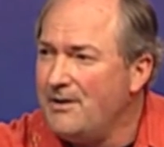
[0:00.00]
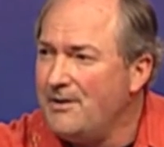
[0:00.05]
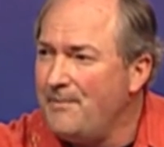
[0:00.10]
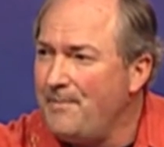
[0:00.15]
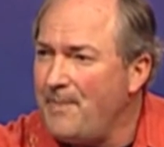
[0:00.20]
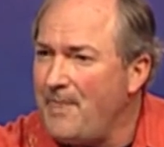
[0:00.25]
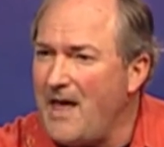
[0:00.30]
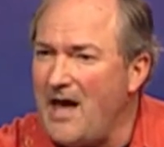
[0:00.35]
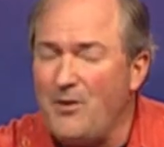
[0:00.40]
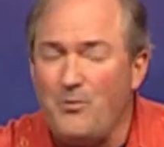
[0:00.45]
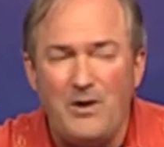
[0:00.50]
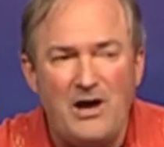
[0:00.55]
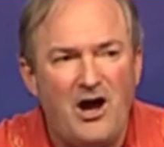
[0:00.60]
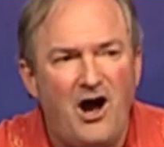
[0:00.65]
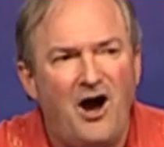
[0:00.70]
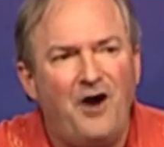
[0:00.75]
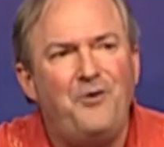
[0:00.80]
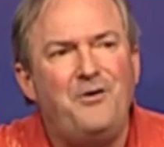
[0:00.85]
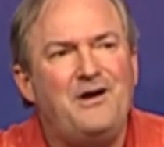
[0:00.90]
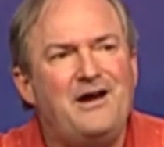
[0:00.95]
And we are
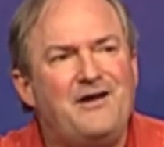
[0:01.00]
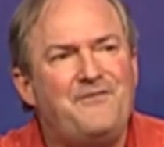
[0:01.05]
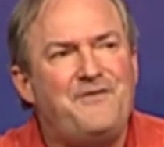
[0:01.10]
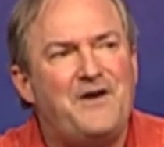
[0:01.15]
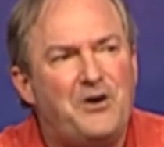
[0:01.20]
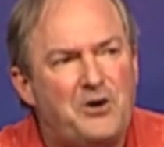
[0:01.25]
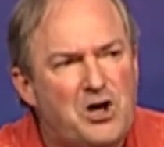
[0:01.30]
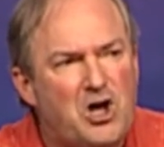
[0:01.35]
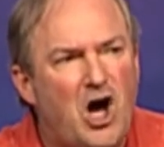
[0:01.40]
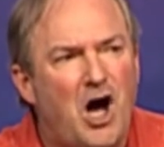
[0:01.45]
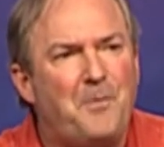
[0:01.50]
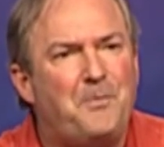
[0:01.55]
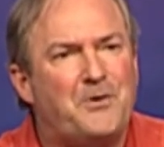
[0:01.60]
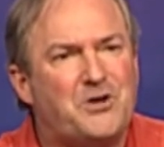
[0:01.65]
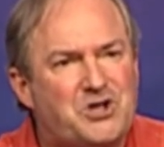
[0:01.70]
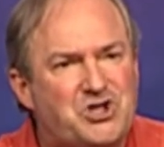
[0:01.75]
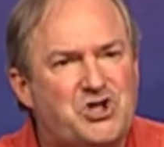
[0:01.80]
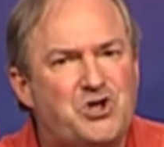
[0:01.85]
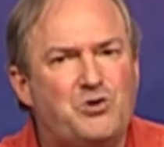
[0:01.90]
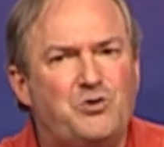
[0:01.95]
in a very
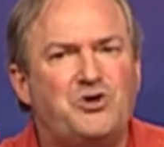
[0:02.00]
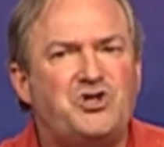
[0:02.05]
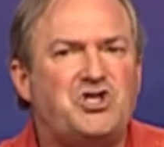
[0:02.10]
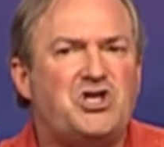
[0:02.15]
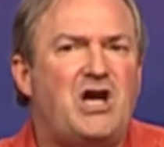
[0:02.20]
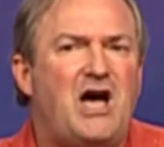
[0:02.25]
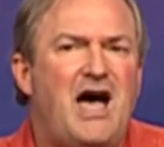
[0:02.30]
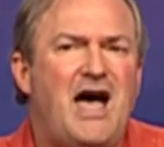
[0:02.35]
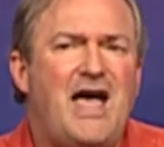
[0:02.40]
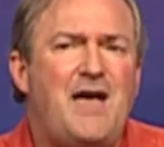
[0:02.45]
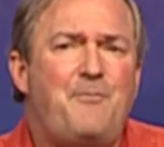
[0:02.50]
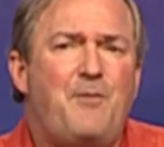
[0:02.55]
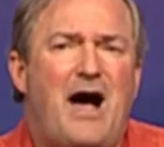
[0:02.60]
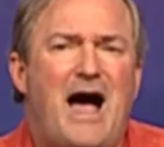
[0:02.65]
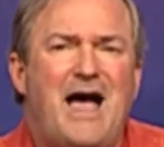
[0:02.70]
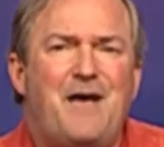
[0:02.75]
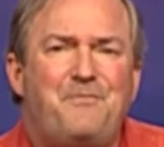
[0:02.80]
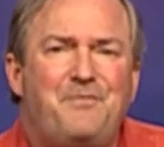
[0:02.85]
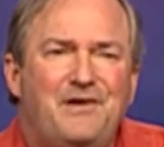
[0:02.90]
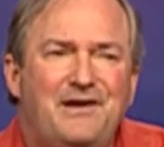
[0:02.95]
opportune time, I
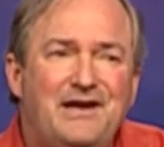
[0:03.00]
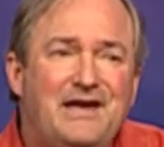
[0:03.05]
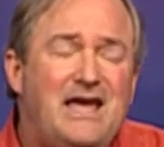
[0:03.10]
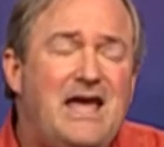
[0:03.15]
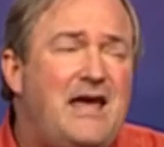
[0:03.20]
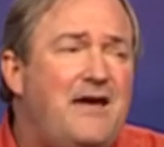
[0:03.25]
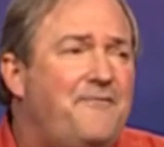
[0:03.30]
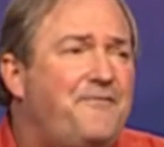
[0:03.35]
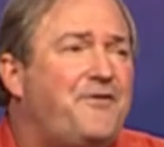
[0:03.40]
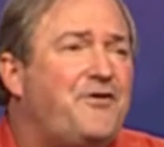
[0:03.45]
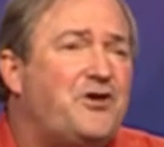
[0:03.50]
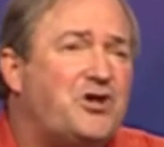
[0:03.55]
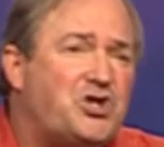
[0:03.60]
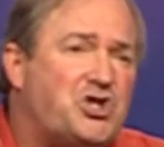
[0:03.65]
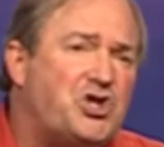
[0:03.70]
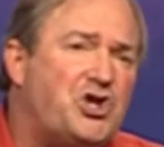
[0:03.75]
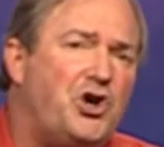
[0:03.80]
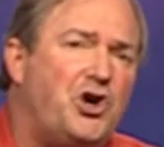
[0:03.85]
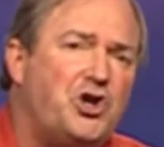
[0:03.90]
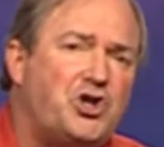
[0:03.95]
believe, for the
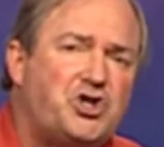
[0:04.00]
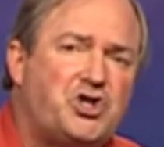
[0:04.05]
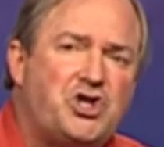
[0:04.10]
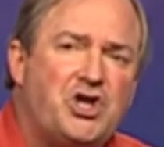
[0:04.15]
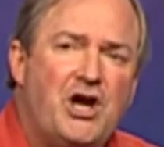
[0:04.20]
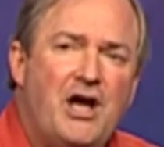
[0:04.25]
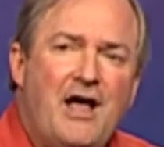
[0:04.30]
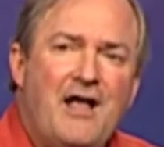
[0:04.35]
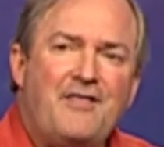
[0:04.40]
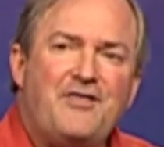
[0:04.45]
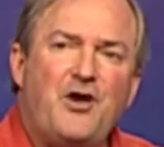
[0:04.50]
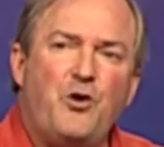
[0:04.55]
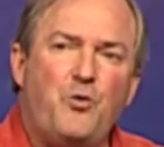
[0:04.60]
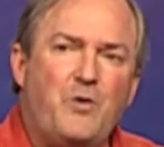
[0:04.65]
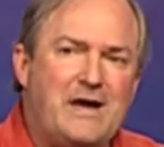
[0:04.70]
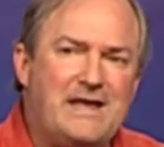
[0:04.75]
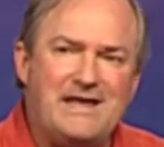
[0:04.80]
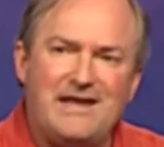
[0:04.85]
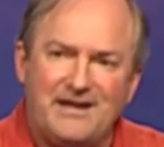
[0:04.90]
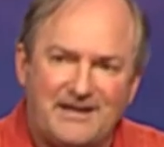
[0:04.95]
church that we need
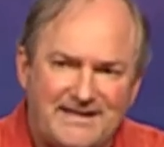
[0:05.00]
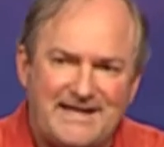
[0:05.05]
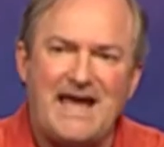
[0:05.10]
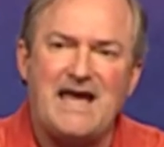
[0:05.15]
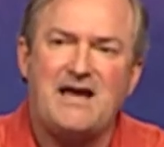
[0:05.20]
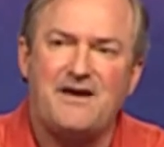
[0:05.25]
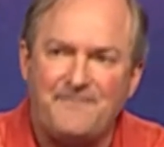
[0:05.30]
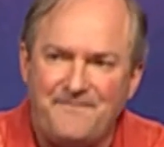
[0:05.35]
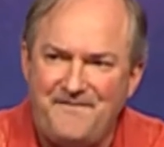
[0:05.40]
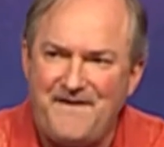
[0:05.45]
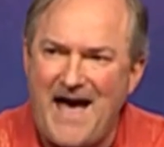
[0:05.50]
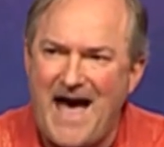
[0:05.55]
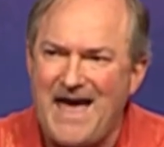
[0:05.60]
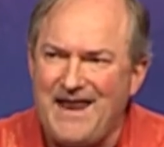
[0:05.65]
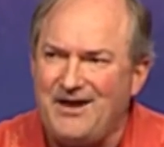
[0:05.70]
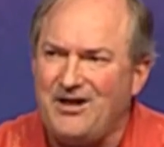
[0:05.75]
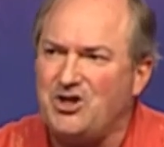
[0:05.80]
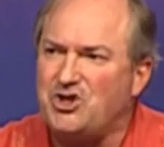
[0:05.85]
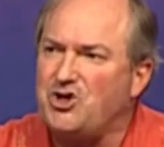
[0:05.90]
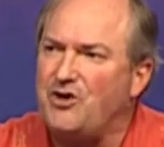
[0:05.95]
to take
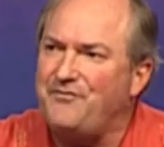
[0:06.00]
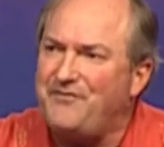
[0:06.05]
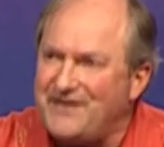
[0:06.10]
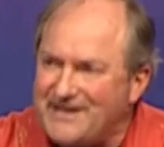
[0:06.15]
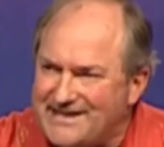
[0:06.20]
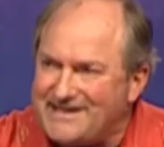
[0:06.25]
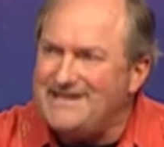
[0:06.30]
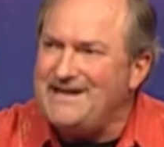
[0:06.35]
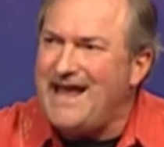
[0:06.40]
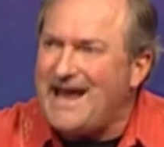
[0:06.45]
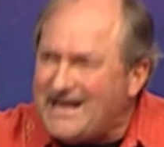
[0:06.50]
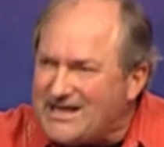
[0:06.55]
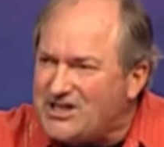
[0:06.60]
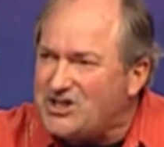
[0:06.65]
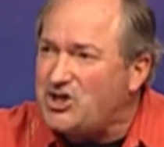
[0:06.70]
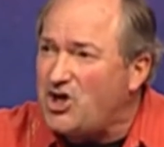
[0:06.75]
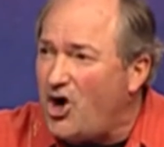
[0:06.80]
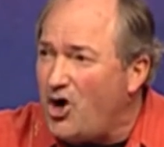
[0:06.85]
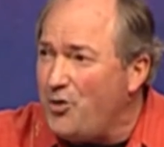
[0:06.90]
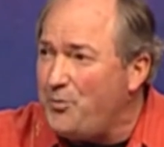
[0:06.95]
advantage of this next
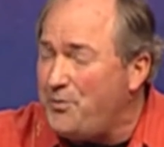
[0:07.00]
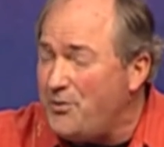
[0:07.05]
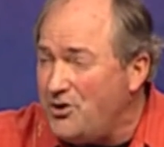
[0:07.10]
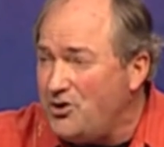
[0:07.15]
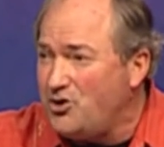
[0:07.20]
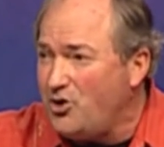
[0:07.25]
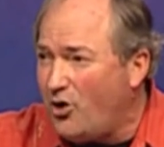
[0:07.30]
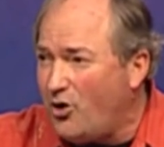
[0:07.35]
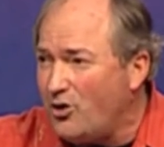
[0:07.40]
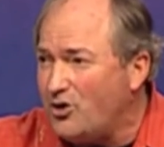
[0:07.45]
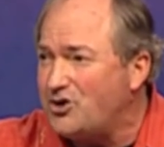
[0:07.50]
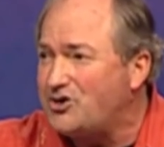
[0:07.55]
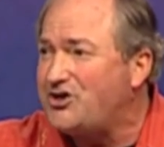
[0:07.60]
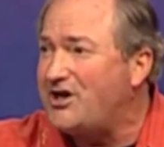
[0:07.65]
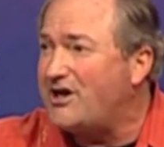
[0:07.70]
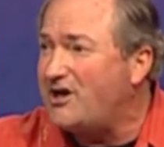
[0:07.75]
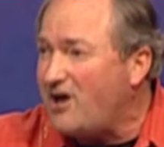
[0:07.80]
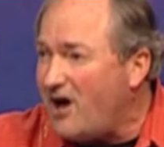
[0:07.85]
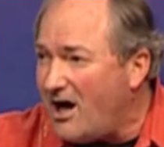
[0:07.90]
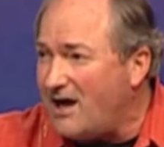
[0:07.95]
open doors that
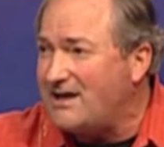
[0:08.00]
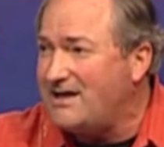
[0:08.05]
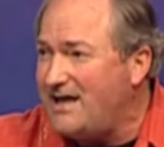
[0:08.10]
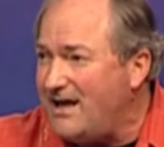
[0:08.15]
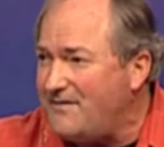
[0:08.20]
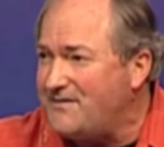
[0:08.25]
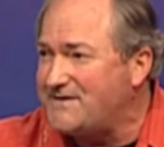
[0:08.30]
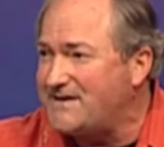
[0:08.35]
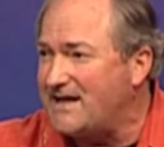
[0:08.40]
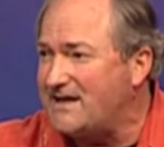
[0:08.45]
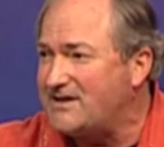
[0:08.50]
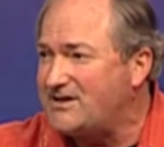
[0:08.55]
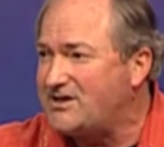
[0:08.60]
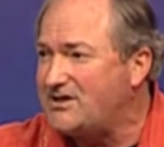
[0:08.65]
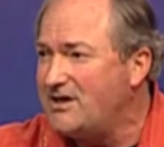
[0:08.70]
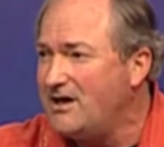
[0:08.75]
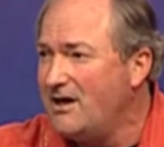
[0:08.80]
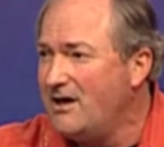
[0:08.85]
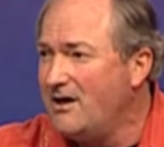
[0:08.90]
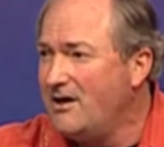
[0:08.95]
God gives us.
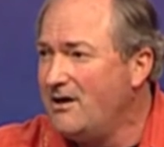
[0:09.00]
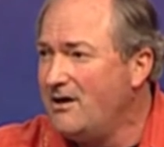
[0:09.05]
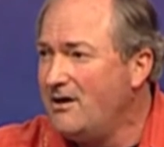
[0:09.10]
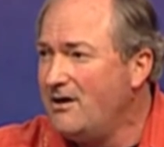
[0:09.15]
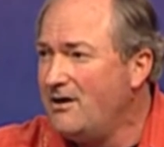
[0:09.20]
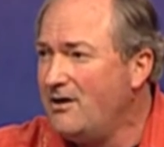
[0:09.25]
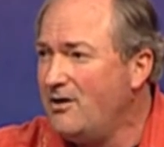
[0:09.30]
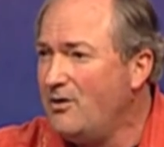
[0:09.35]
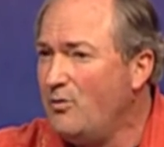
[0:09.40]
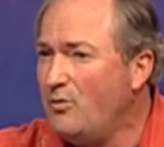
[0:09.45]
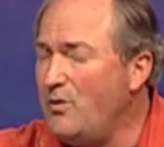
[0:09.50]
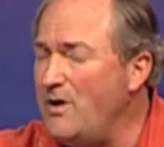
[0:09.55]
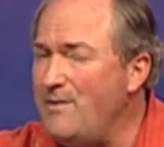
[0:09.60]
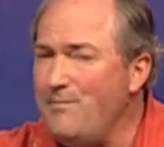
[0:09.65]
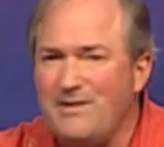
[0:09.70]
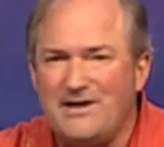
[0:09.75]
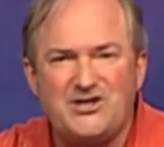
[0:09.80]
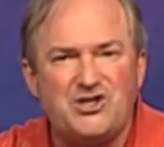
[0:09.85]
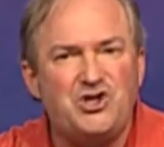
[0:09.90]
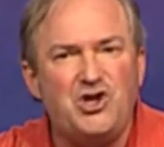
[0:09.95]
We
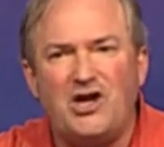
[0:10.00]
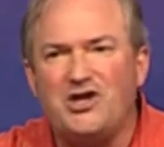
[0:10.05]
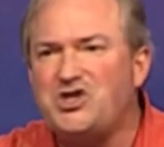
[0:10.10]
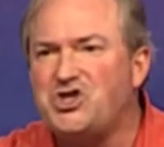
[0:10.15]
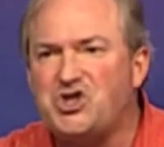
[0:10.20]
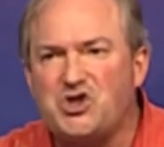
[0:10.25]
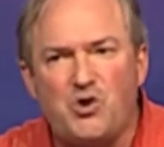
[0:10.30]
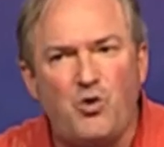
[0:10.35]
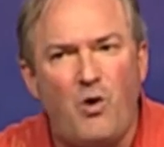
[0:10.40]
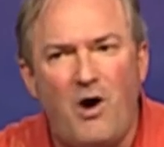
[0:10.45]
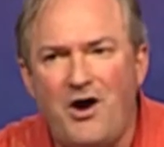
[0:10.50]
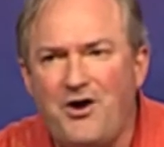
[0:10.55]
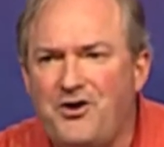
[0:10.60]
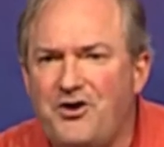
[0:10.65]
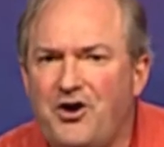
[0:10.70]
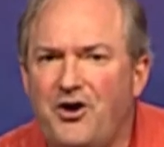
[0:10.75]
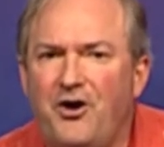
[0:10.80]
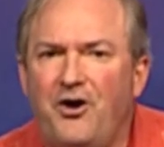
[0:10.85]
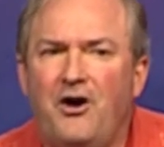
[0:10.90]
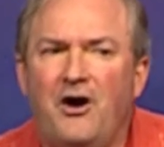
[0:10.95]
must not
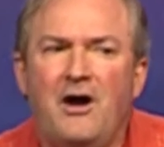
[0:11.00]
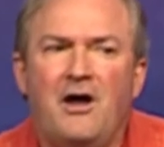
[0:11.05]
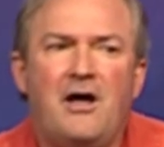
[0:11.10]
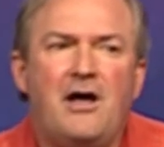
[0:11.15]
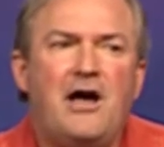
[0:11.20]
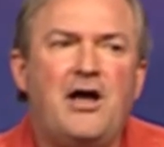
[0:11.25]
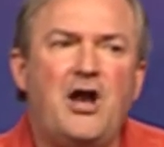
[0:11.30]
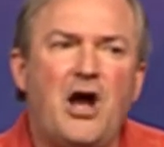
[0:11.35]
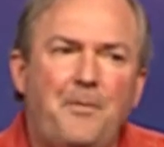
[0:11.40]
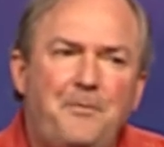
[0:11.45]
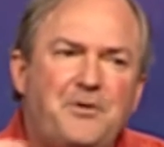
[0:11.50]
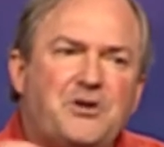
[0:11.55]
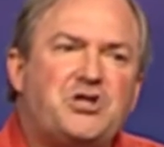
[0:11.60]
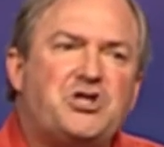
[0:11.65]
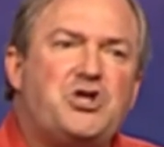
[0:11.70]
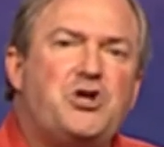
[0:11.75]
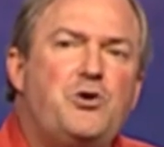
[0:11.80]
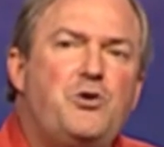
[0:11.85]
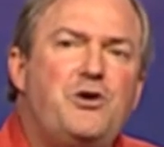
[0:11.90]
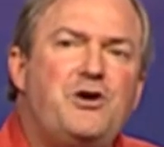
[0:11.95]
squander an
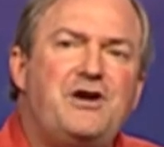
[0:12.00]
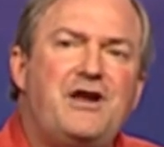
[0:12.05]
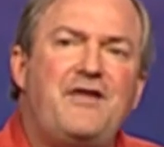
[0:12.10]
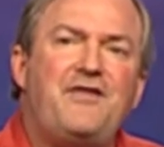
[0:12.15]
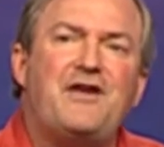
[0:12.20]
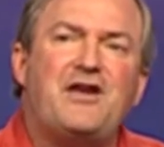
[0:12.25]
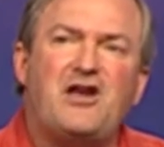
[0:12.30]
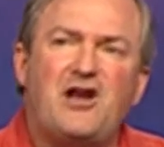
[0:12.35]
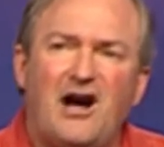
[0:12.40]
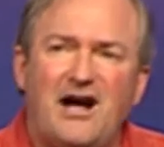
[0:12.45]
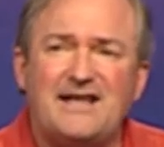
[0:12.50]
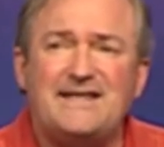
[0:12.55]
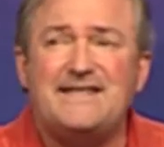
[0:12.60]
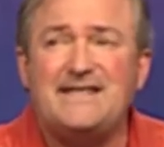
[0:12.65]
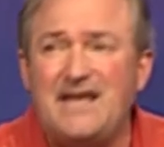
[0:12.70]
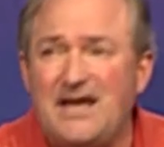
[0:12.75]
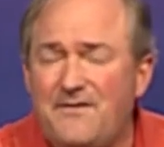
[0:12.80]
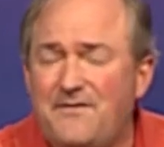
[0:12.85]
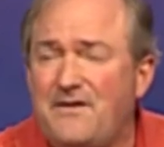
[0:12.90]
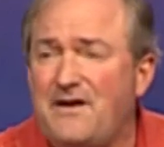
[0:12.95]
opportunity that God's
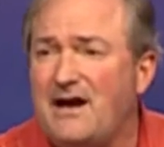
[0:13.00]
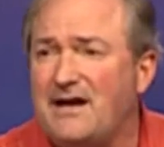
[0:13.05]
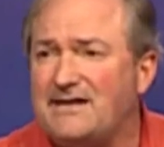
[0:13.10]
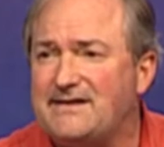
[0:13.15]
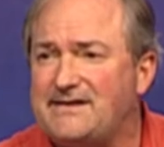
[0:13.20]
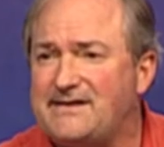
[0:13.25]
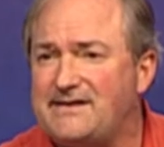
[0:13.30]
given us.